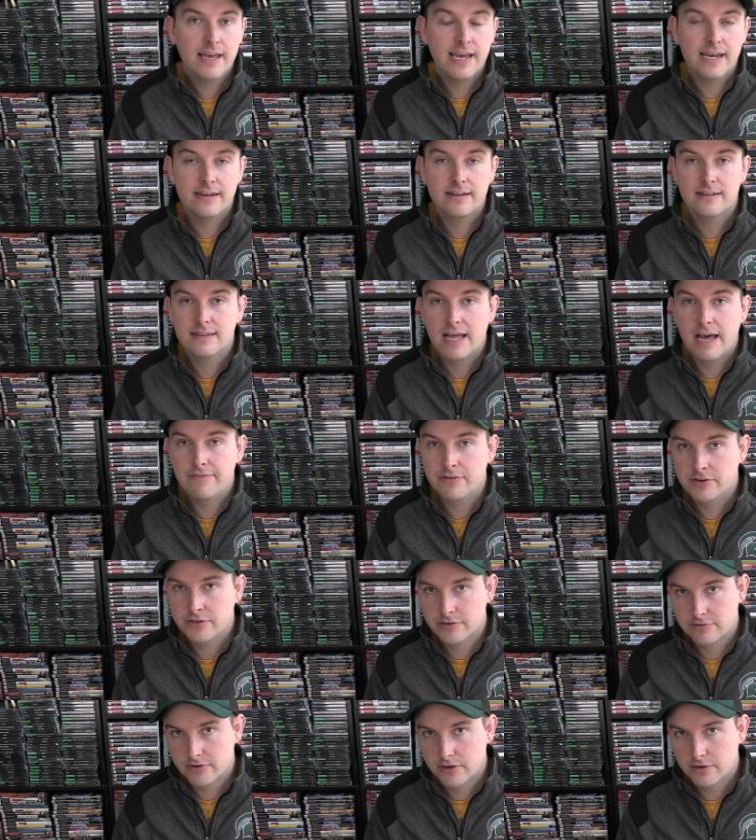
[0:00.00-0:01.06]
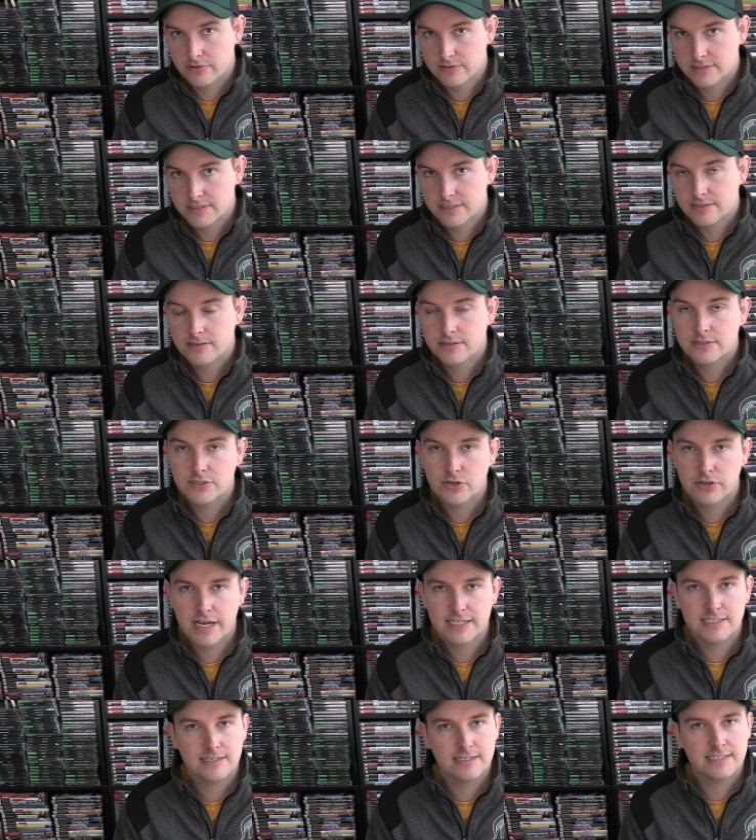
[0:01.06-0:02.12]
and €11. So
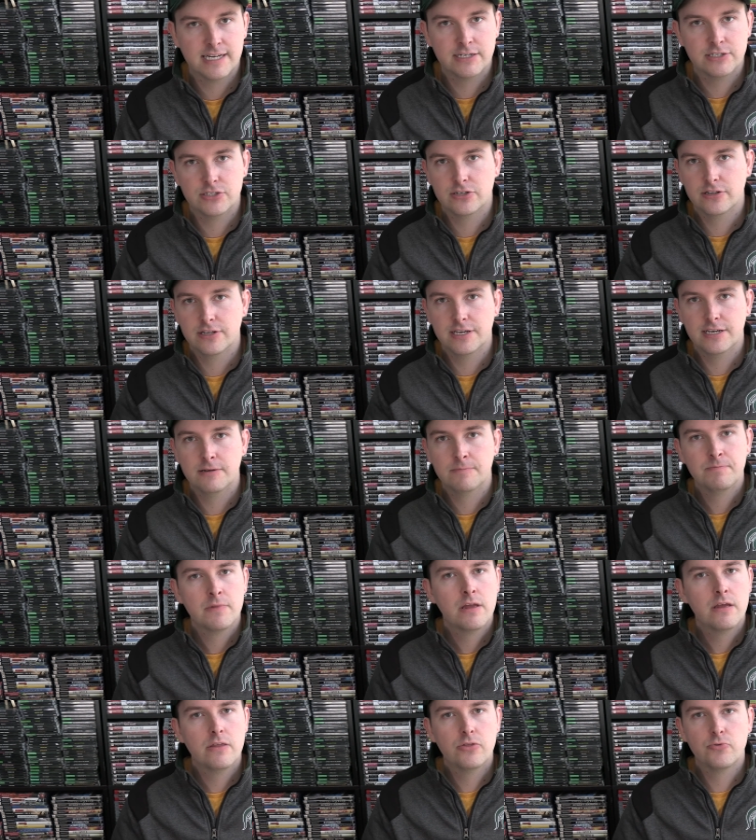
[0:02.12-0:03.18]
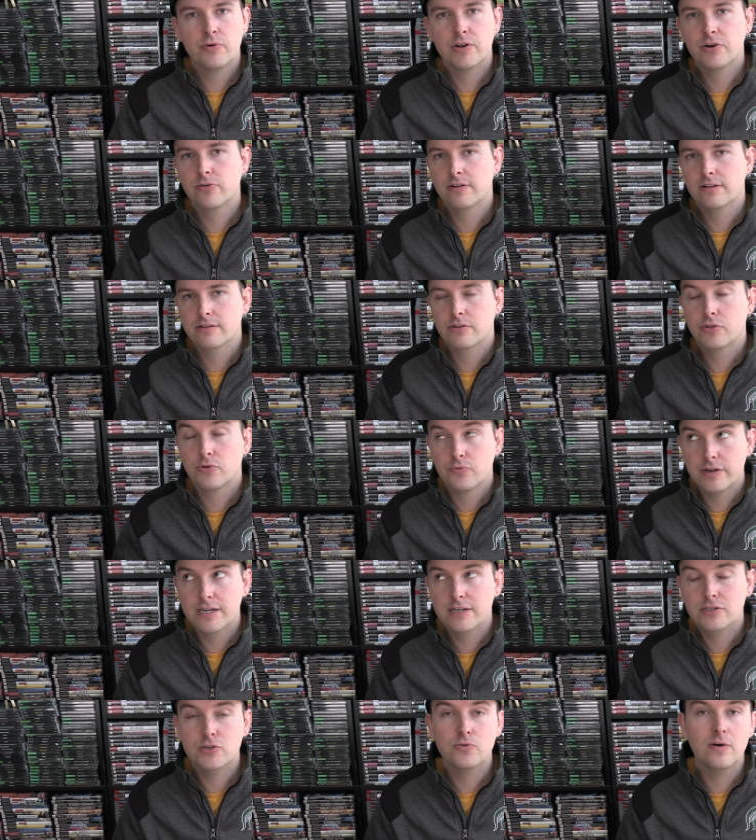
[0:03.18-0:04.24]
that's essentially
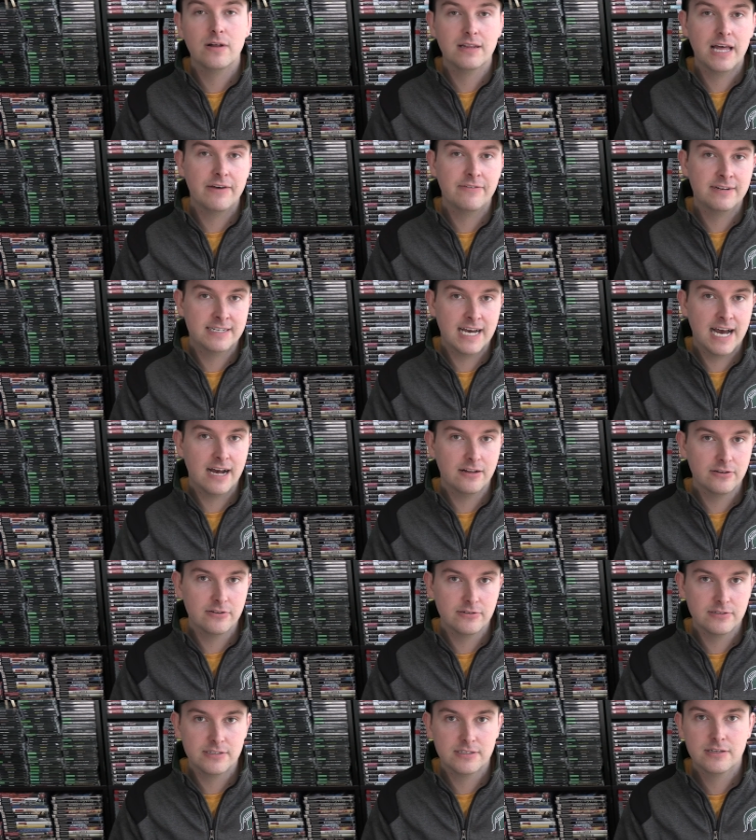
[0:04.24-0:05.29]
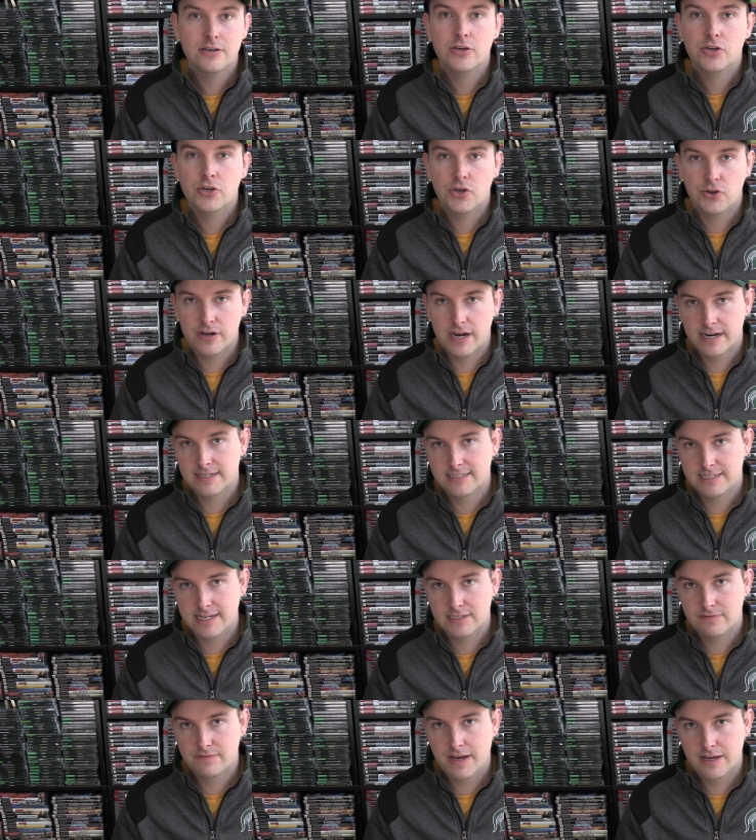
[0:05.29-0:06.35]
$3 to $11 United
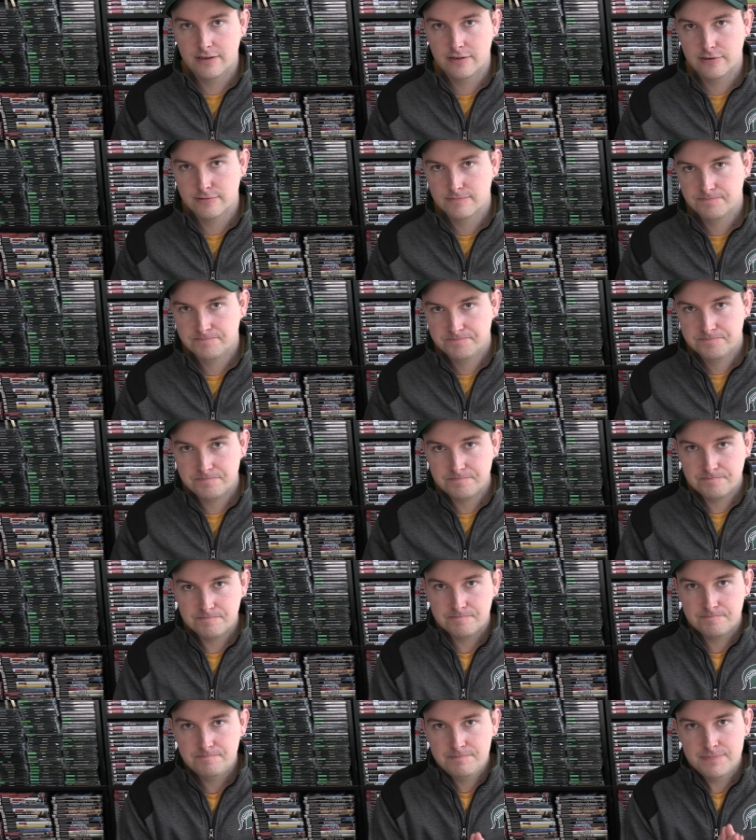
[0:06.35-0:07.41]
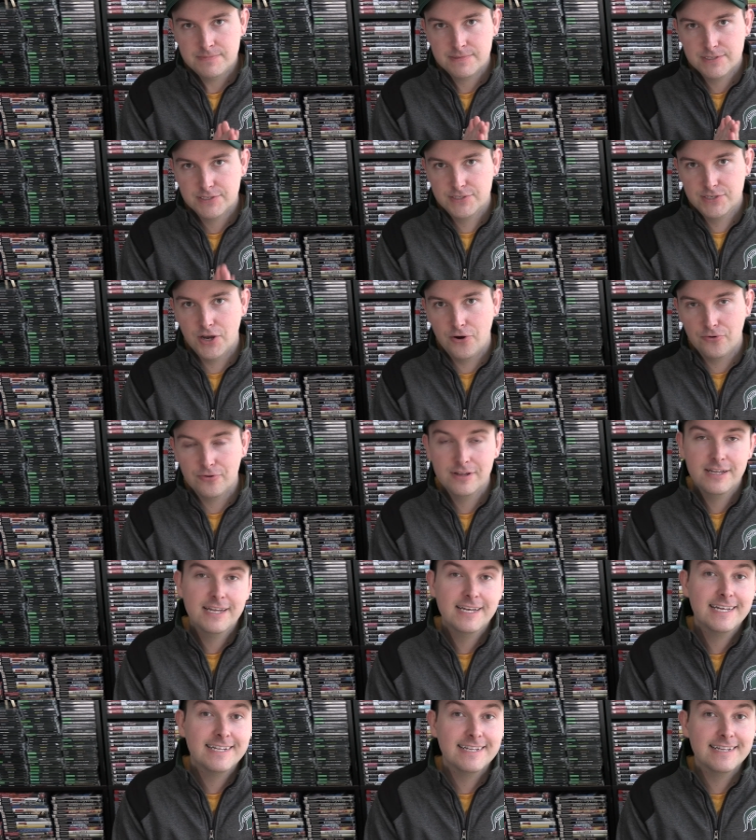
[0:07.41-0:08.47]
States value. So
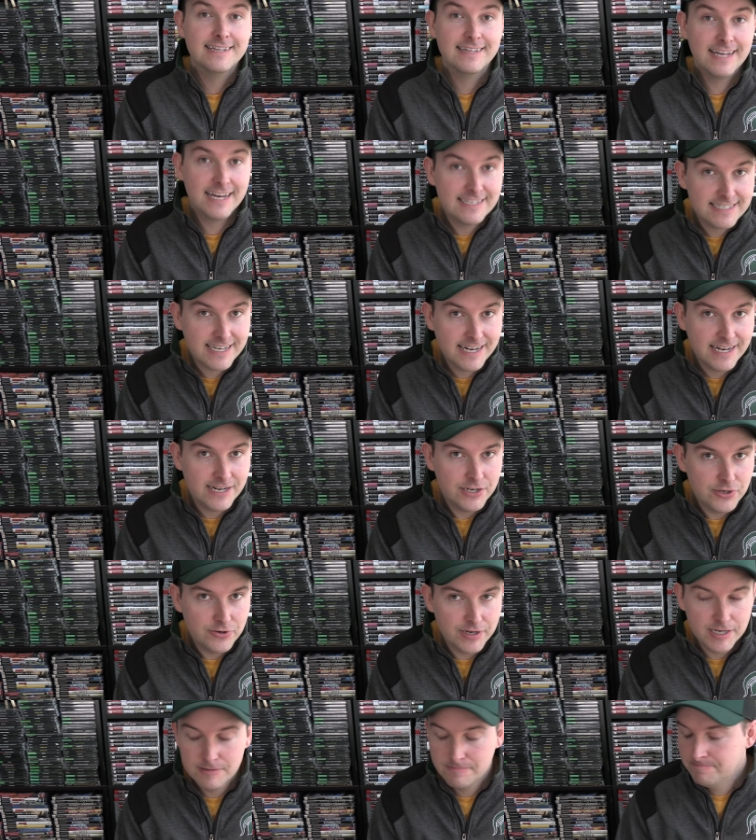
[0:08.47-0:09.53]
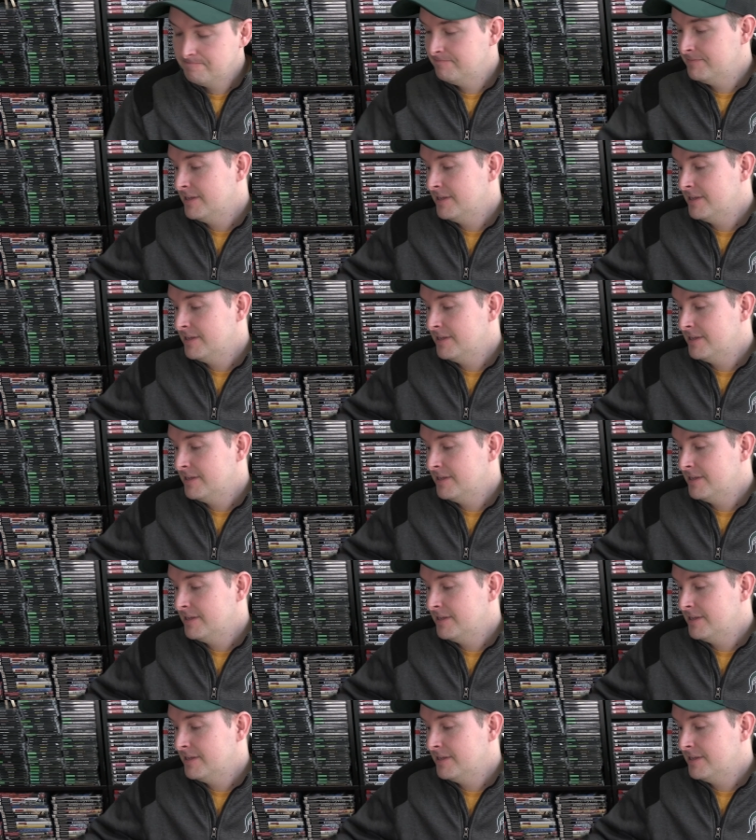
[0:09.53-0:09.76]
let's get into it.